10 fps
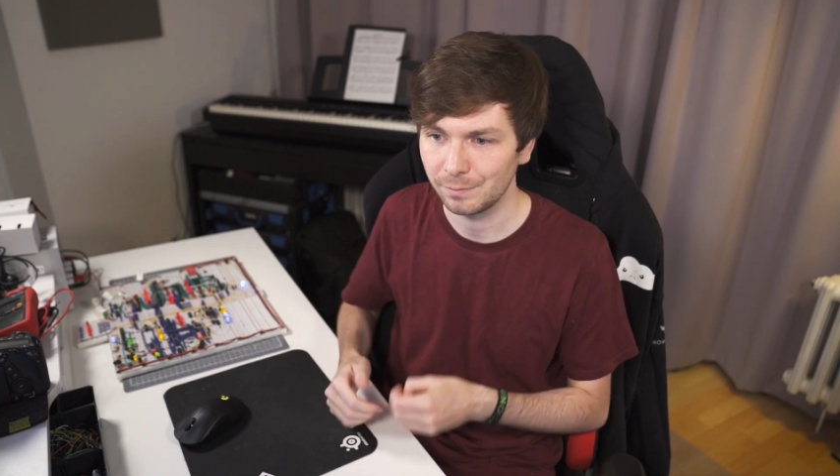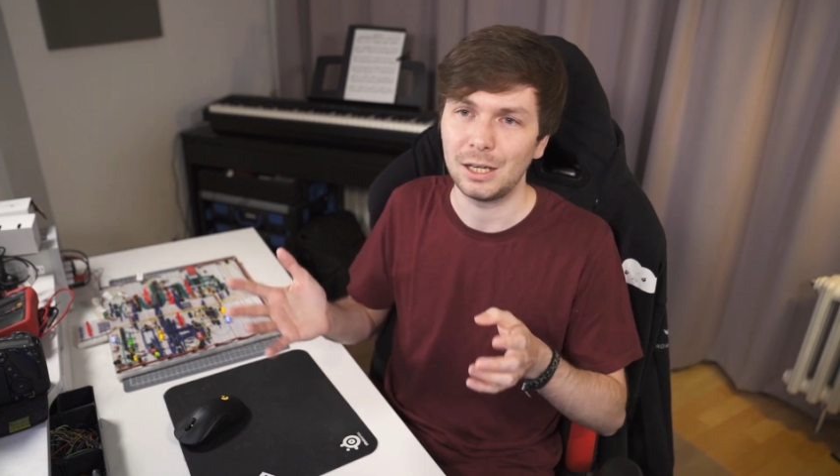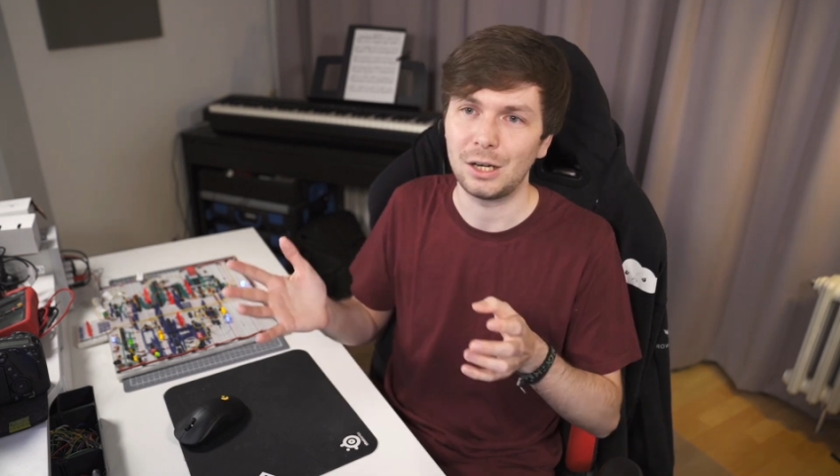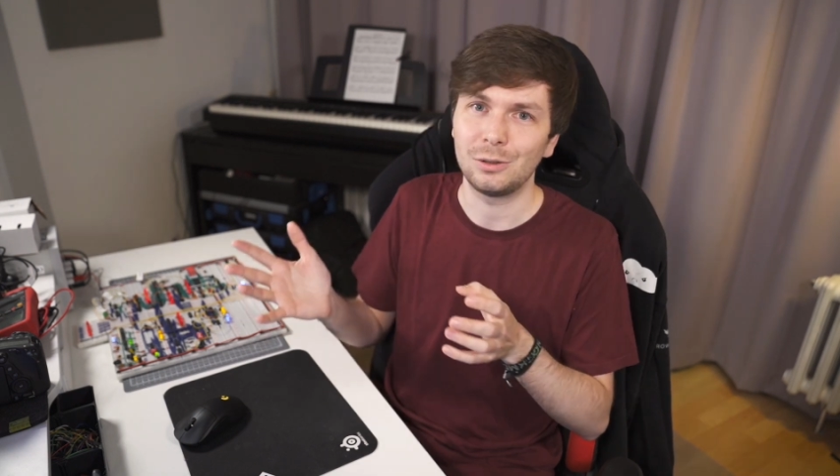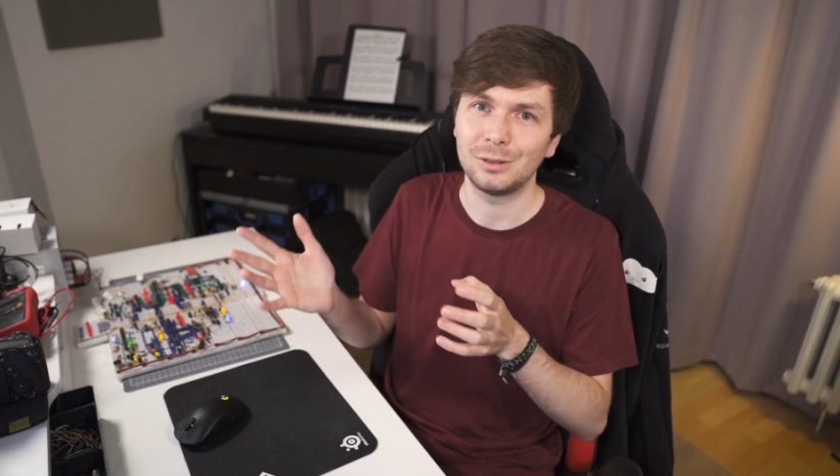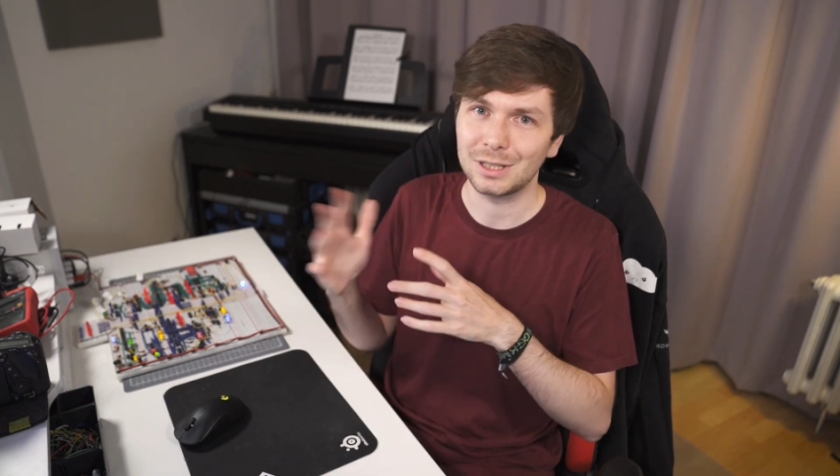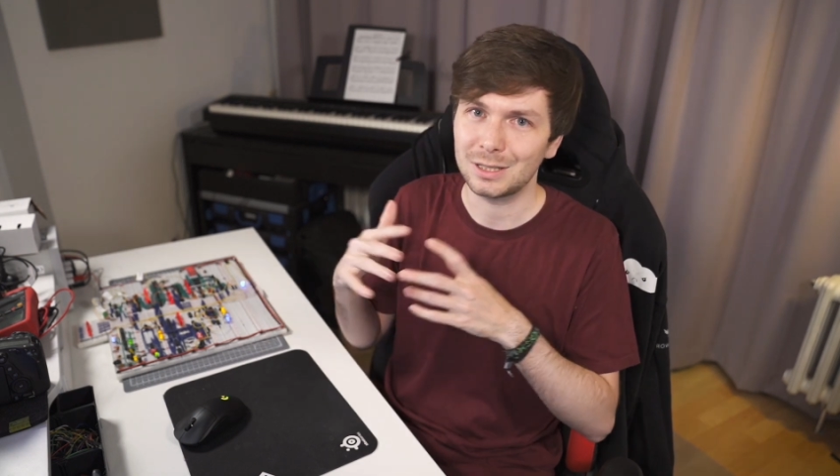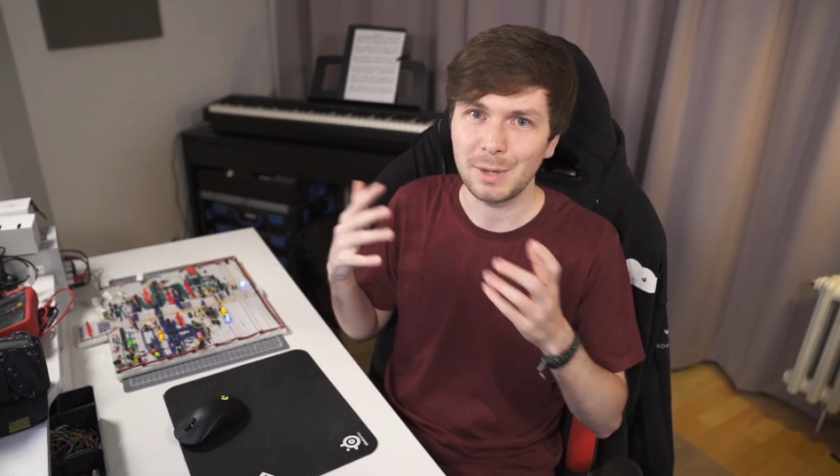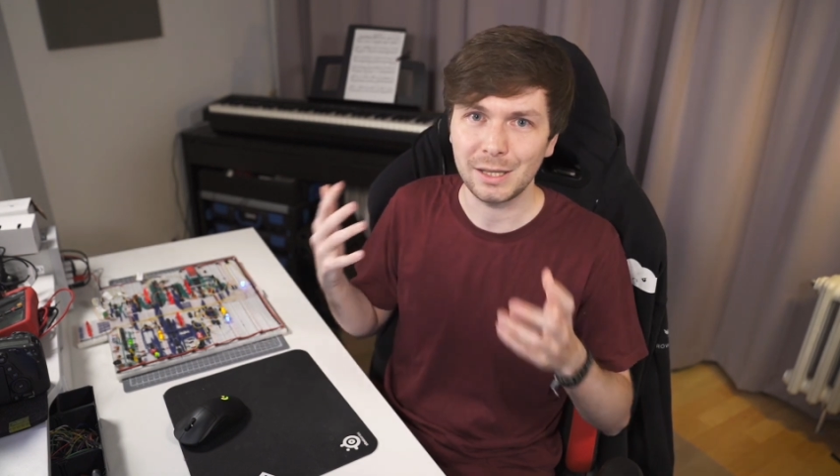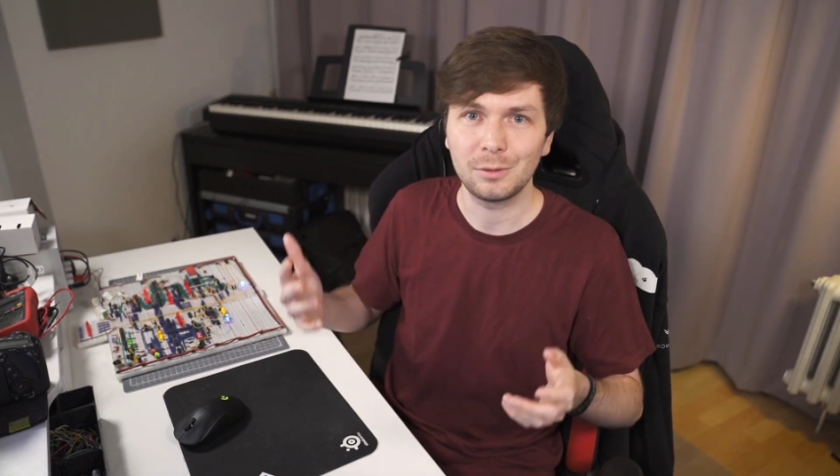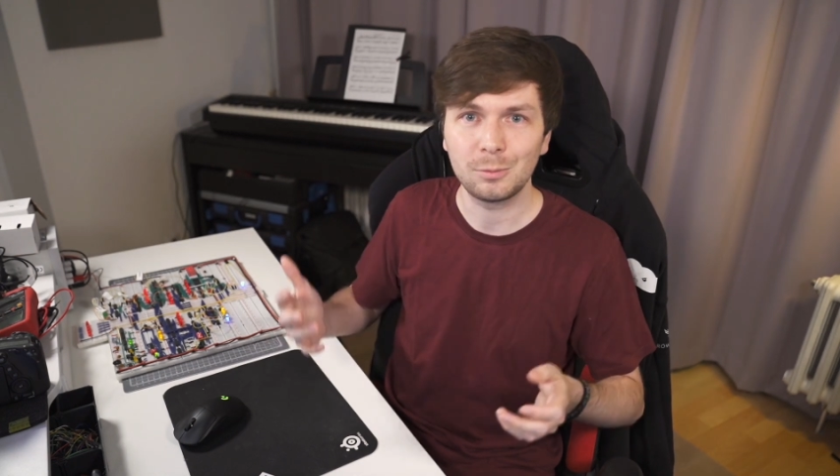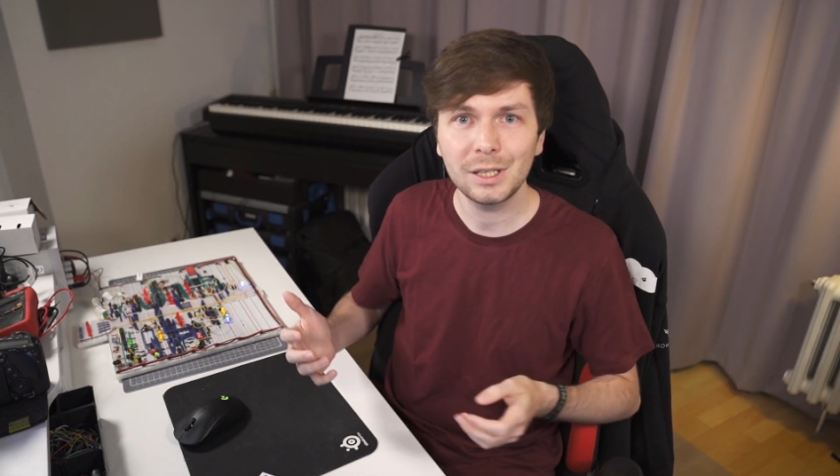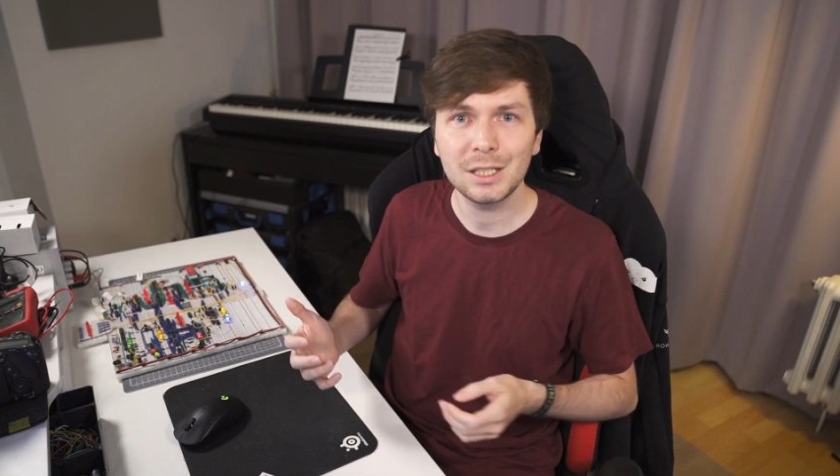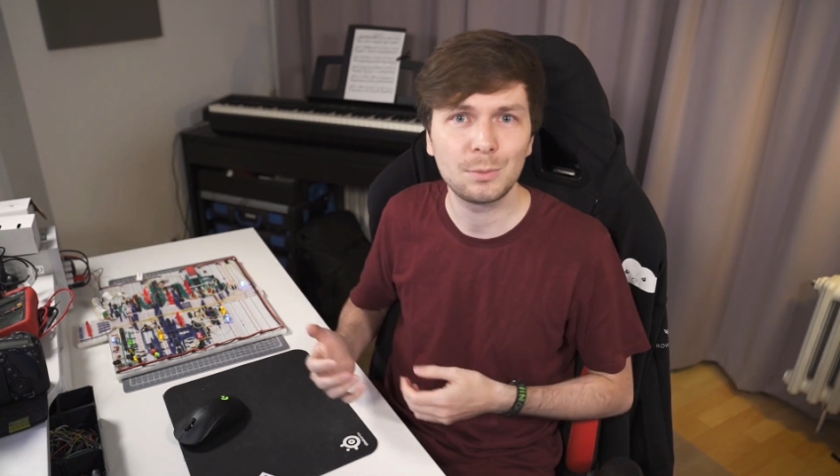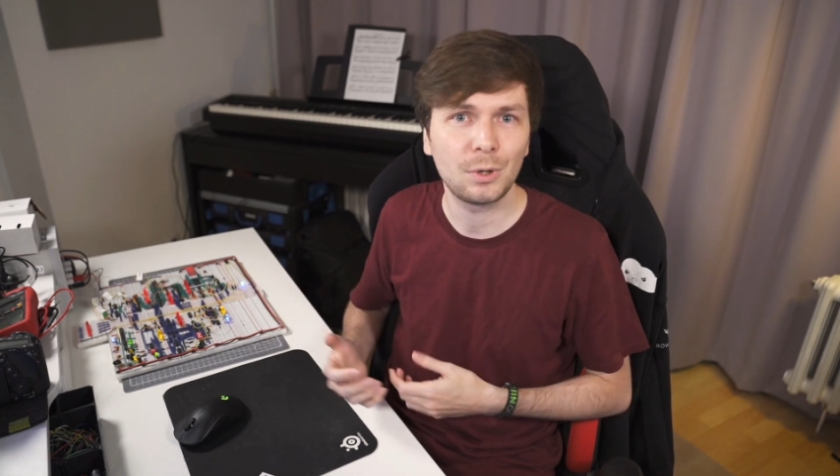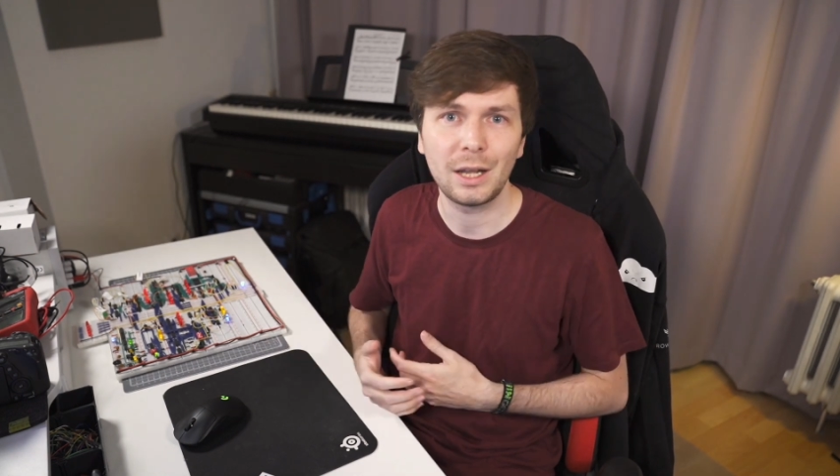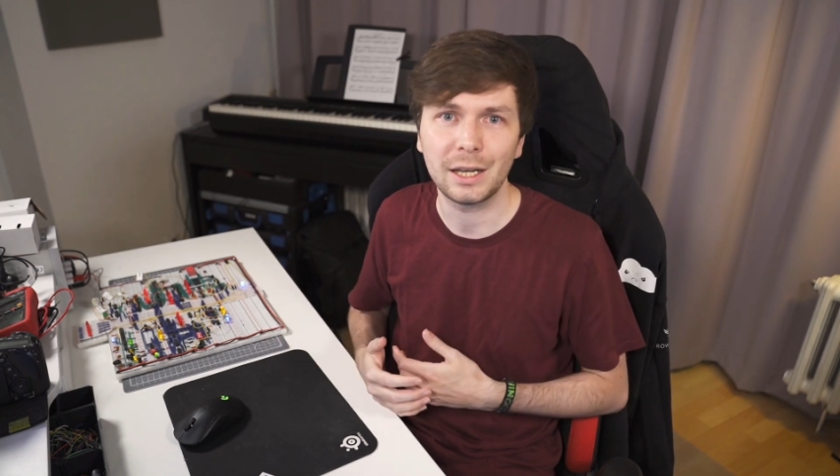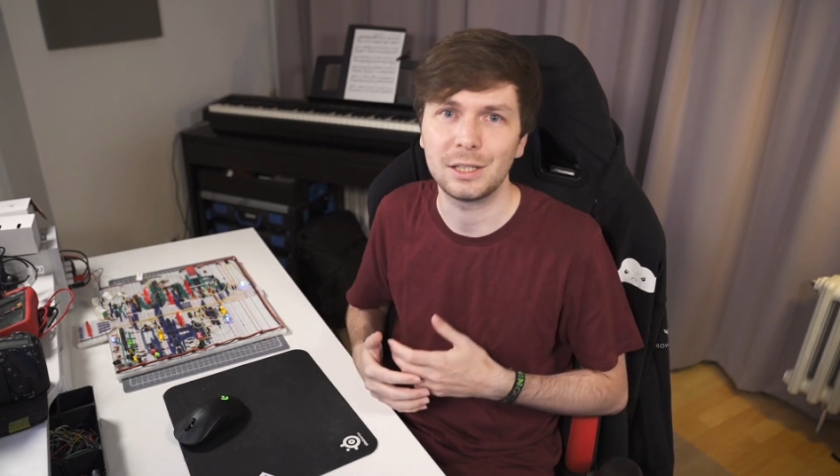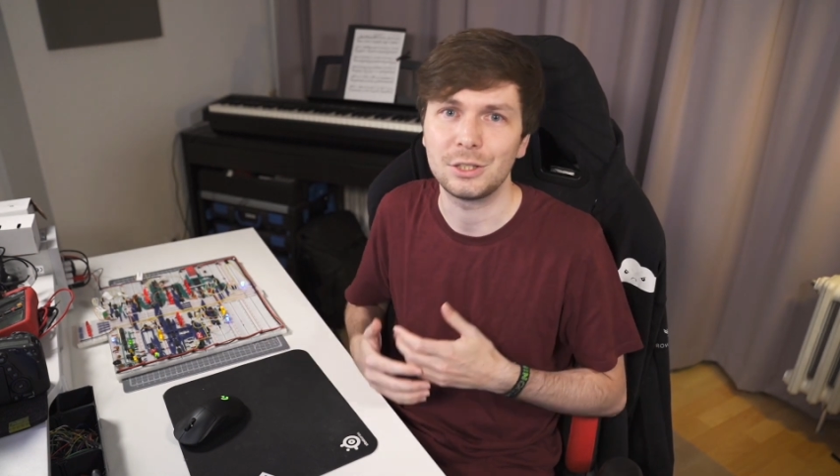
Now, this method one is more like